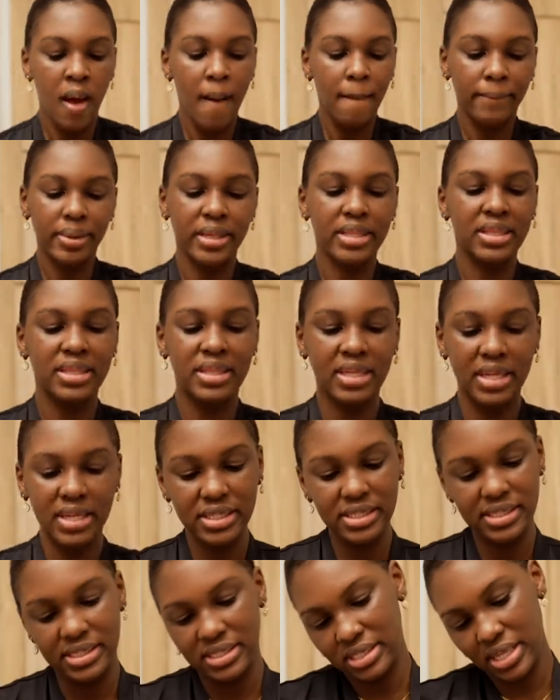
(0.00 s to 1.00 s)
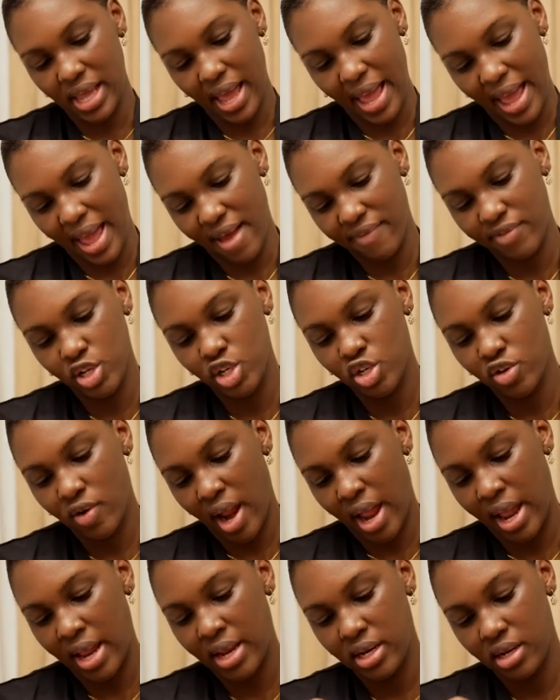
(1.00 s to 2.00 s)
but this i haven't
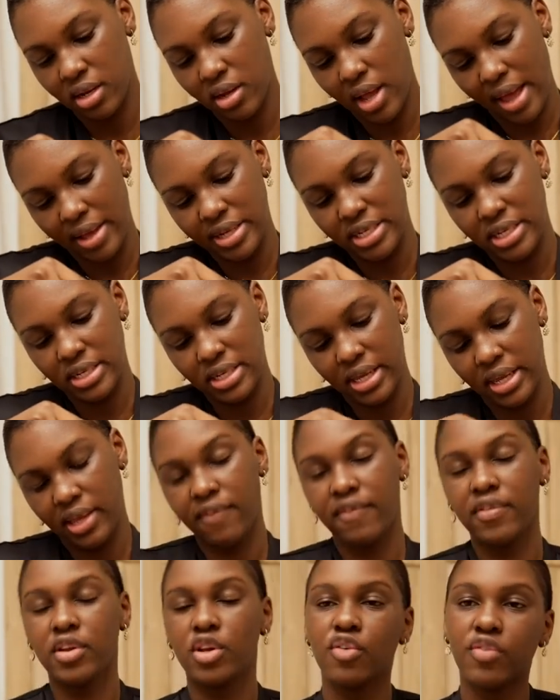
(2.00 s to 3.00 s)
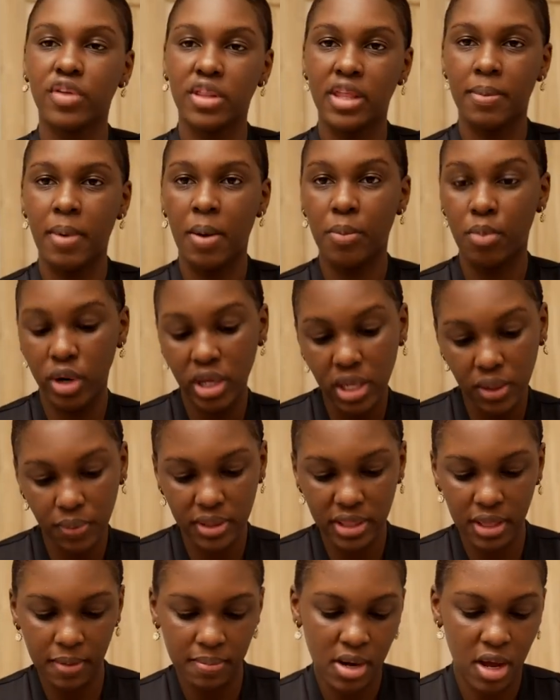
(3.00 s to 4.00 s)
tried i did like a video for them i'm working
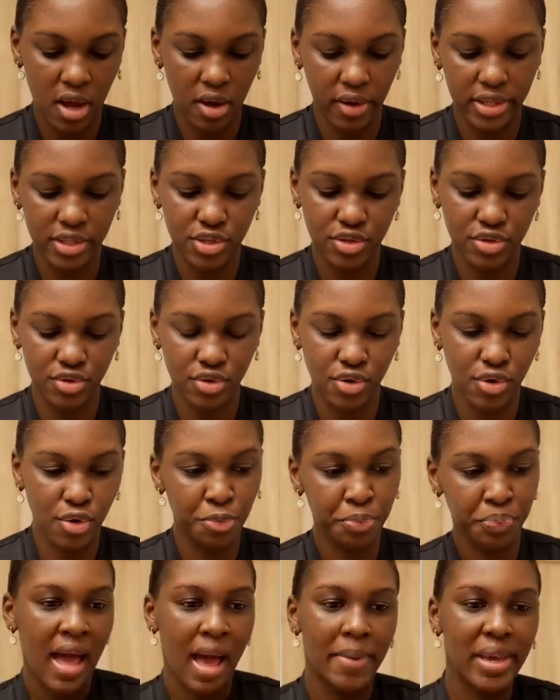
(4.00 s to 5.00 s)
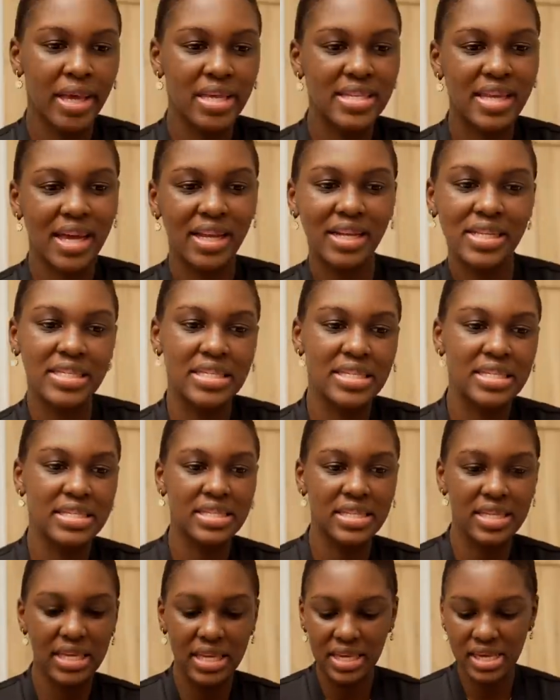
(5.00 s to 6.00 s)
with them now and so i'm I'm excited to
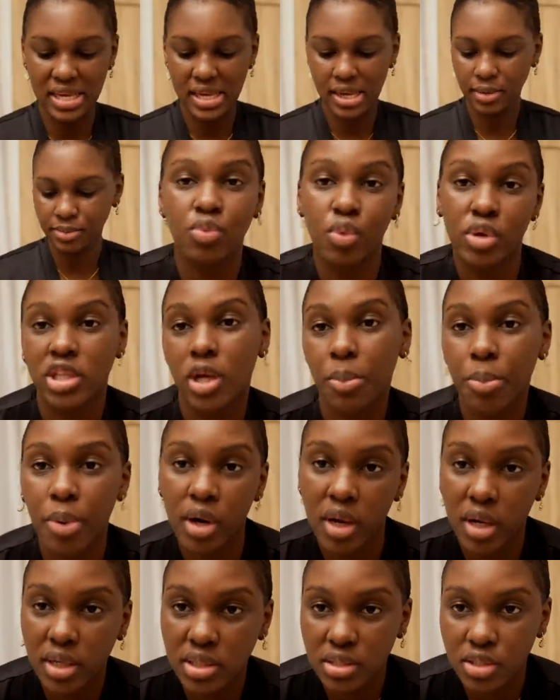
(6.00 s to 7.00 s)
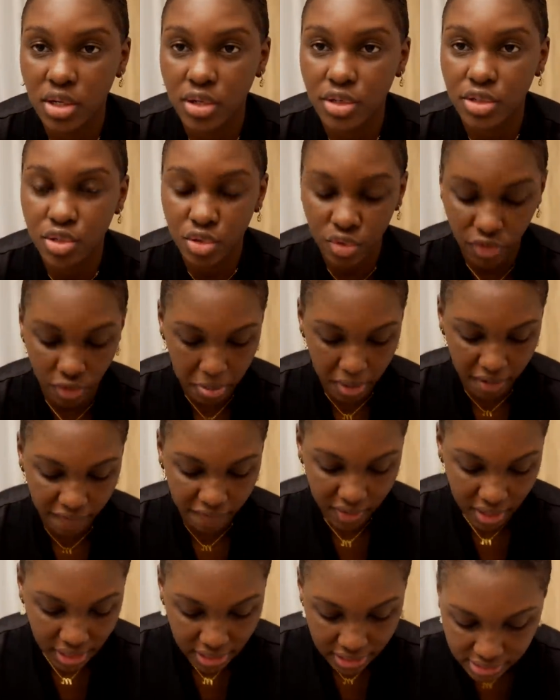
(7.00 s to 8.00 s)
see what their products is gonna do for my
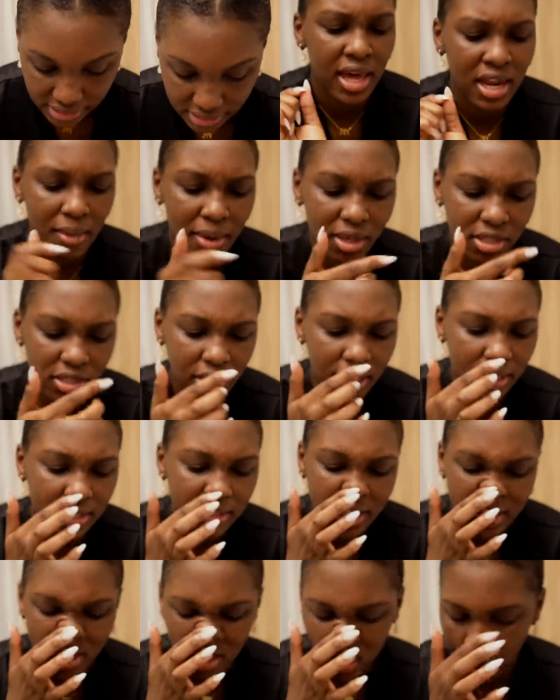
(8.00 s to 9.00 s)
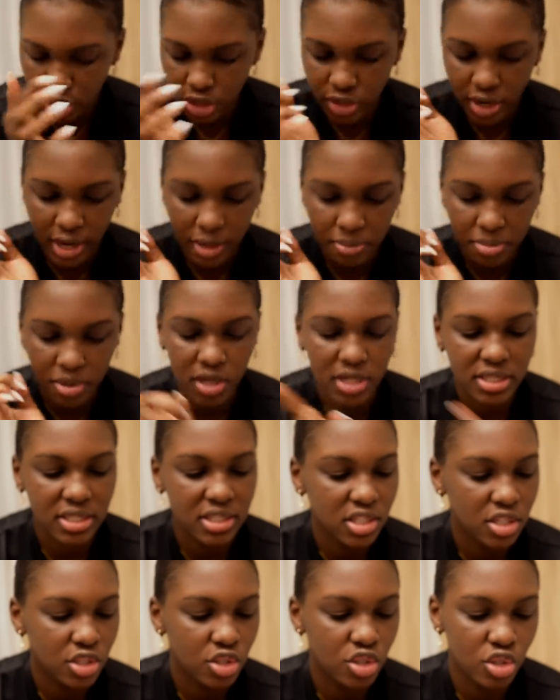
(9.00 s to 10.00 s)
face. And I'm actually excited to try it because
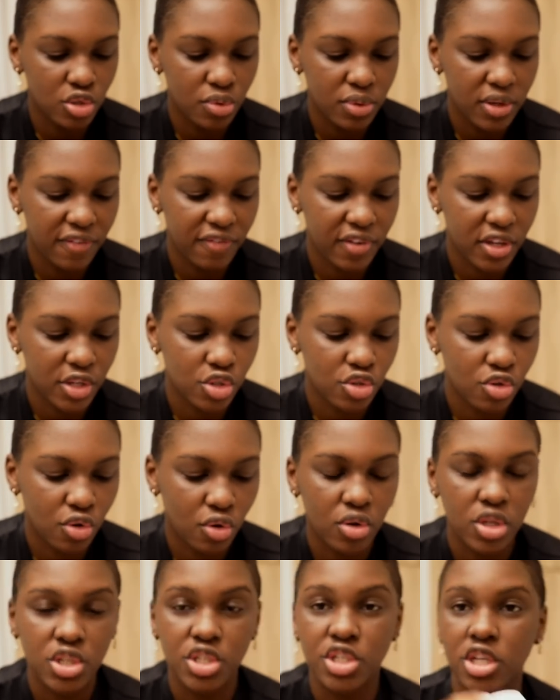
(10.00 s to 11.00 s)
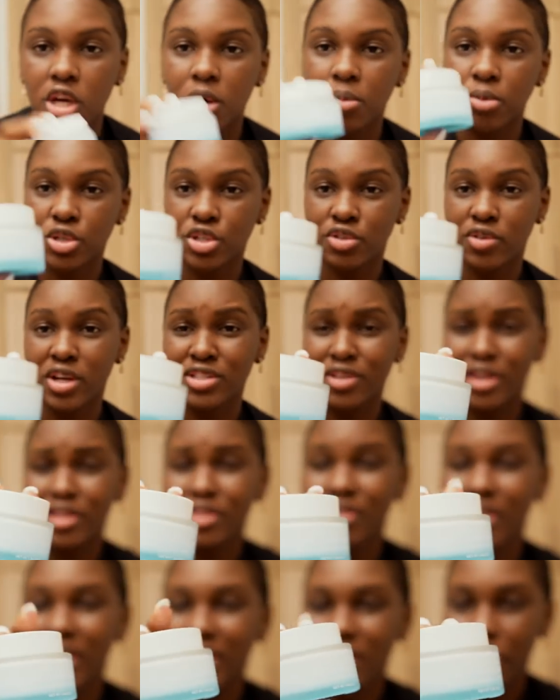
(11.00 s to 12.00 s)
it's a dewy facial gel moisturizer. And
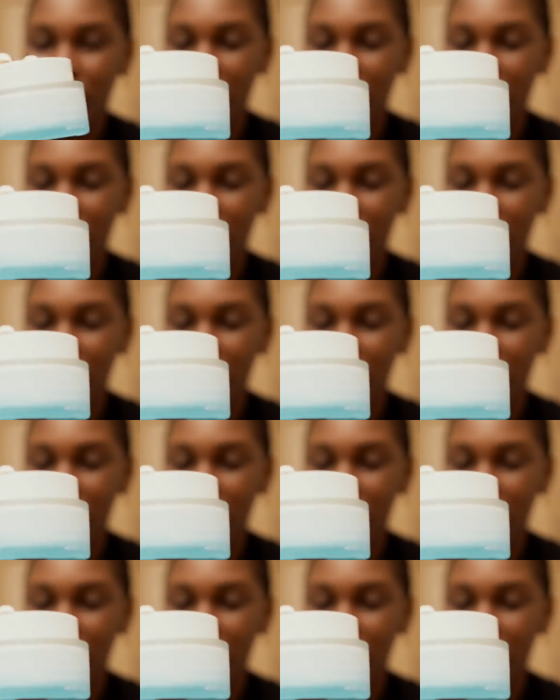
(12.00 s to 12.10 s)
look at the